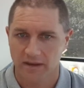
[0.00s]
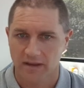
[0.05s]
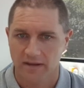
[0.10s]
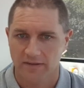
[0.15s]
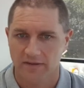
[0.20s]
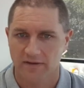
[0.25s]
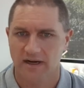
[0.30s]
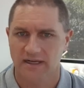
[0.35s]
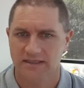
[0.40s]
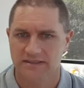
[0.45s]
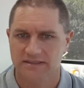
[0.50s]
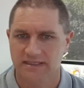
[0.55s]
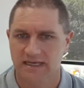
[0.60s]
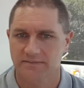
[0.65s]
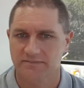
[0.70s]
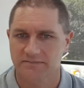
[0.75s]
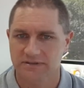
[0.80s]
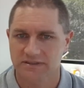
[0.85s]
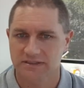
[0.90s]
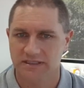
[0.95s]
There are
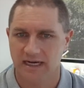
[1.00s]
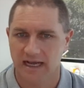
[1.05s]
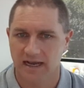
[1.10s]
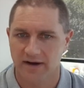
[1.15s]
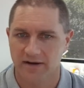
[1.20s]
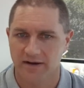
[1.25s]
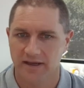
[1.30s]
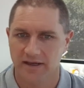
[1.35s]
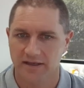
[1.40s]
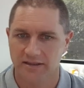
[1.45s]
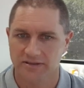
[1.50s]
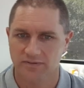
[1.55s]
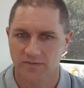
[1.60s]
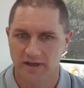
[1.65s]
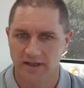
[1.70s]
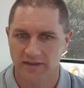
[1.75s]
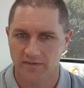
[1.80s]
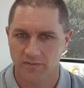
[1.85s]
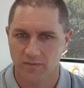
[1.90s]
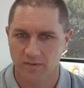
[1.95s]
some scenarios
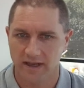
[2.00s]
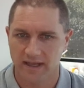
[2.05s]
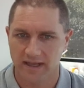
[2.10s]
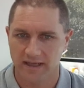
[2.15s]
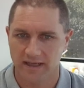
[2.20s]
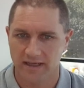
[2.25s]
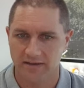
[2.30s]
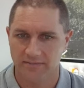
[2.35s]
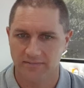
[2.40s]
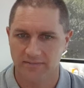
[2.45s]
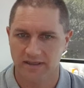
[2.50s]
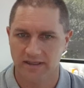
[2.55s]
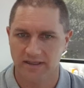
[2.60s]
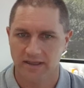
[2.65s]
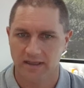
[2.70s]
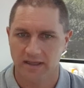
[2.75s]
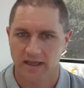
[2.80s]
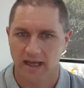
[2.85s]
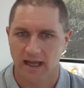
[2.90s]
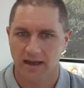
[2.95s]
where the wear can
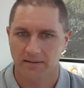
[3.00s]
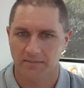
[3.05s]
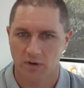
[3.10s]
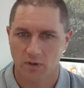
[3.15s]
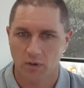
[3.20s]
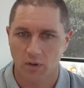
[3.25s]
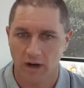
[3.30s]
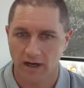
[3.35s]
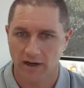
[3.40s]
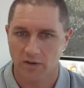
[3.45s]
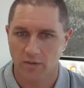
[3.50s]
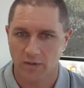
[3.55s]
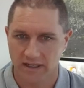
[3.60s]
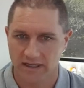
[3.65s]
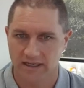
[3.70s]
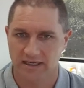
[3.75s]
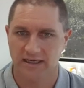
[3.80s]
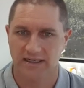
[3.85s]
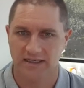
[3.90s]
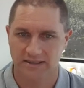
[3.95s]
be quite
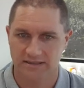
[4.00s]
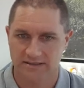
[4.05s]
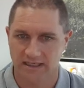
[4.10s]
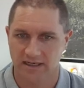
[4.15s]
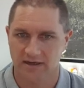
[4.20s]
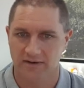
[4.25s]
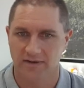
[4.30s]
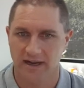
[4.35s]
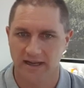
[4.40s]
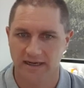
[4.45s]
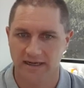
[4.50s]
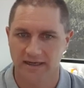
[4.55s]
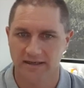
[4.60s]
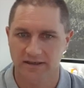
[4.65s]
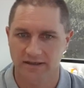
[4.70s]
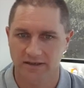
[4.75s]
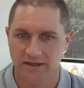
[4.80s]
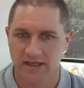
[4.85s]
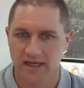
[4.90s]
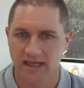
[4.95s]
quick and accelerated,
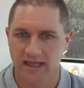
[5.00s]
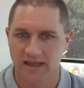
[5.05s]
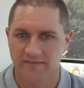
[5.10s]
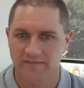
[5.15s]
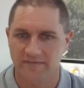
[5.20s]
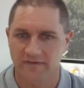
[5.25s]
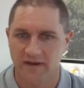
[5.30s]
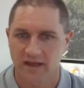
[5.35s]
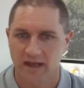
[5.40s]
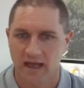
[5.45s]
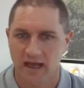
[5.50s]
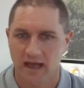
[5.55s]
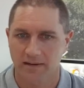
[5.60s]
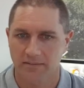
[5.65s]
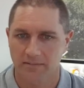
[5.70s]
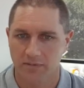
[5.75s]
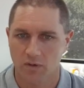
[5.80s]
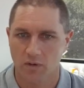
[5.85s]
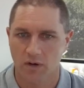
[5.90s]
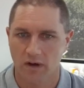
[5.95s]
and you can
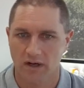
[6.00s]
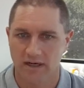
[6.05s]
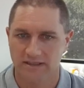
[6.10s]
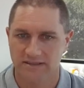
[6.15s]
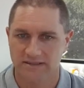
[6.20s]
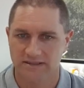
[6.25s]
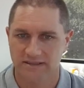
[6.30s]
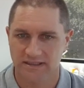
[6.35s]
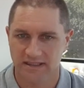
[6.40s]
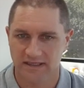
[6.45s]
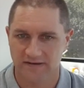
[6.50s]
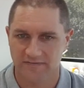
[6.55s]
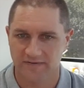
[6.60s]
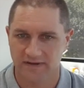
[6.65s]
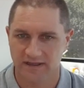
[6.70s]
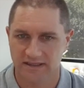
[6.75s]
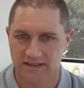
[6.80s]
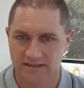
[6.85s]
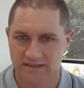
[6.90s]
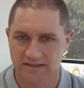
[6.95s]
have quite a
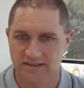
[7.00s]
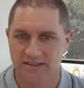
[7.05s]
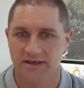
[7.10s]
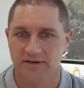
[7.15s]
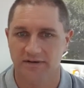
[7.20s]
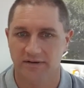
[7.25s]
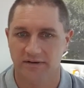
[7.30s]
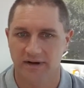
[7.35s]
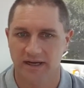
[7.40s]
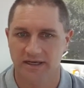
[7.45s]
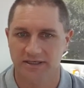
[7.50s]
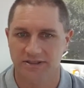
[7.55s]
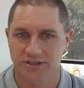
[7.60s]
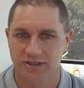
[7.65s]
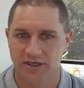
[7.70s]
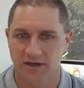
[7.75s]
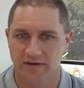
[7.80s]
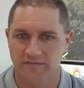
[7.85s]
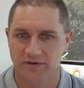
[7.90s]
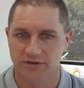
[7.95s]
significant
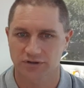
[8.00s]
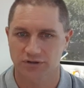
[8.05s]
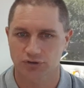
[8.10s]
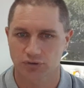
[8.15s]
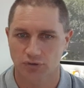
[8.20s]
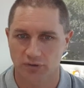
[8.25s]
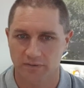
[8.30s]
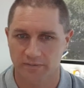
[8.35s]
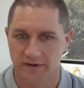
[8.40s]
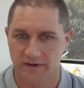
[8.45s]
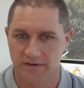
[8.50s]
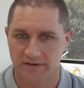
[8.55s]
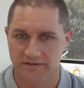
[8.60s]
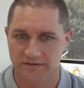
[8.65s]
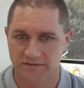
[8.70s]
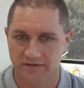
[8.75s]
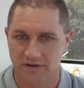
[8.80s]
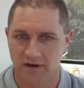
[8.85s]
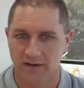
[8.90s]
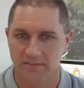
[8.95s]
deterioration over a short period
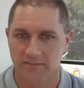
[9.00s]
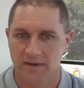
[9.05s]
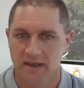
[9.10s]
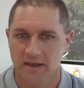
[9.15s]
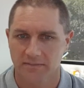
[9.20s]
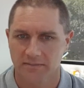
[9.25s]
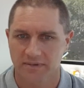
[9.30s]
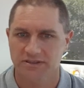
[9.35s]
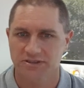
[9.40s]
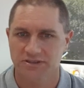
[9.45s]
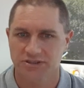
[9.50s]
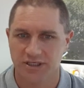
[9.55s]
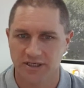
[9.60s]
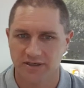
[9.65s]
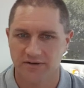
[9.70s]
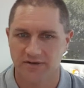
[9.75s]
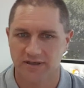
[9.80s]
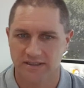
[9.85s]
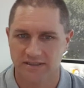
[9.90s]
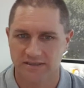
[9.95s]
of time. But
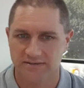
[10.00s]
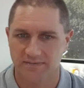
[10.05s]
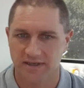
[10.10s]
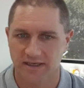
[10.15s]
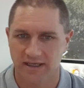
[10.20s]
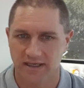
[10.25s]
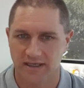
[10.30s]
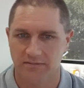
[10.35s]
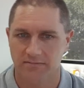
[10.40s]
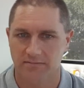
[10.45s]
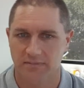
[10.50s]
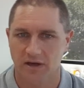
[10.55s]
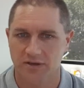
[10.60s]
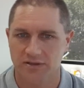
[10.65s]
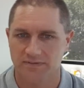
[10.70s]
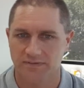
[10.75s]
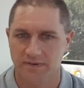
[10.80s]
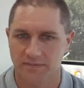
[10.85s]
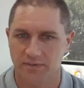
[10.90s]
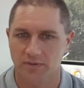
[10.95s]
generally speaking,
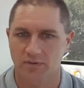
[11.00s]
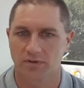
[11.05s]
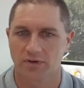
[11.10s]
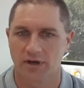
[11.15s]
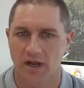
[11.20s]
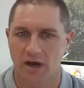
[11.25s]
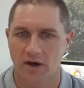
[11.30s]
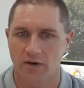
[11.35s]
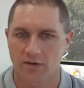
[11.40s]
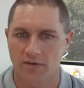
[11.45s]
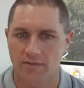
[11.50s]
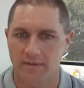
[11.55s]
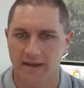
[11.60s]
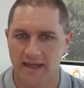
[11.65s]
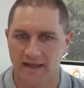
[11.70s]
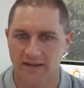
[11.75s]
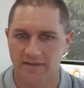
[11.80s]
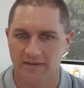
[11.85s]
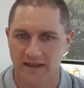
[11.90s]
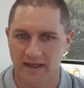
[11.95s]
most people know
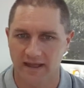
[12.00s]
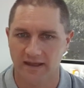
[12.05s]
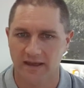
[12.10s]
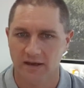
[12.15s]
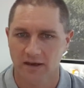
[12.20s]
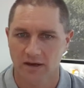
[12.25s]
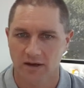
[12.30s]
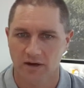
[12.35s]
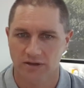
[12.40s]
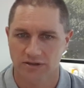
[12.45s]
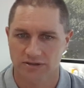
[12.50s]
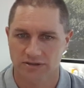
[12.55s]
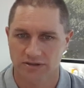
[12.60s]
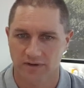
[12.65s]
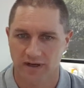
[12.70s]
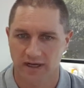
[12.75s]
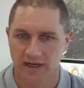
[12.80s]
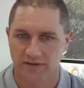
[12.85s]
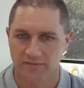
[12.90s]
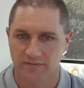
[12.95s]
about their
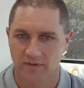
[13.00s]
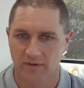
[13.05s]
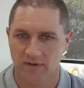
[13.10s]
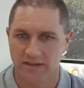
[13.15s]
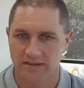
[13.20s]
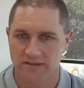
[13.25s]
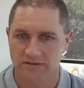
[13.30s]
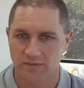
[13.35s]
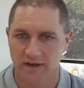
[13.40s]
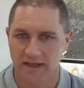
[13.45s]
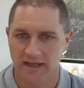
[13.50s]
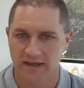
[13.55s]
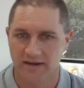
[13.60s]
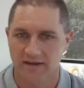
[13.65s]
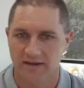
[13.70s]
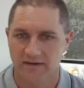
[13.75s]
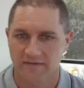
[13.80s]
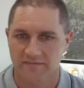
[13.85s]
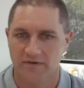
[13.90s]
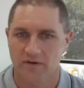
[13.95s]
osteoarthritis wear
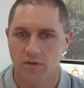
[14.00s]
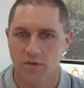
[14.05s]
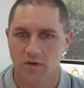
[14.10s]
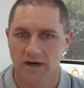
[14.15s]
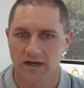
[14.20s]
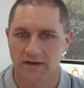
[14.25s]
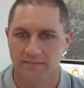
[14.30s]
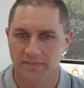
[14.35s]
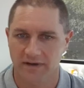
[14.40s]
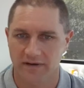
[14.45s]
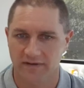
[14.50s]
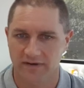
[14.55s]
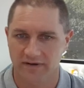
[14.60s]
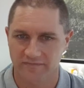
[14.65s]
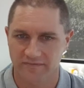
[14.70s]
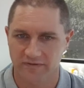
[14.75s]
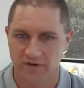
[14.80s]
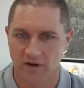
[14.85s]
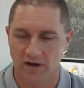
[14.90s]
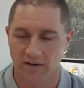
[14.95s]
for quite a period
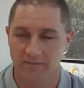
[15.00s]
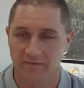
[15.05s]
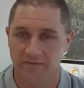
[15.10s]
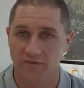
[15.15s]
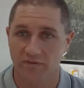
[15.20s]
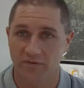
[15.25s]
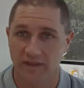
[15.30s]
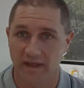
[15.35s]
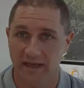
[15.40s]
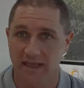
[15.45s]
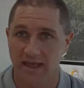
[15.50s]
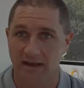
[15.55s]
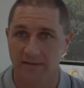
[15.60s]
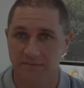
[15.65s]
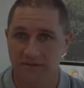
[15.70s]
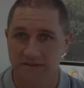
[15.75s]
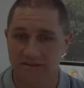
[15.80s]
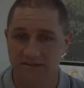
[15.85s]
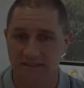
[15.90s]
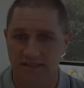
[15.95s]
of time before they come
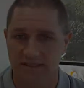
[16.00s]
to see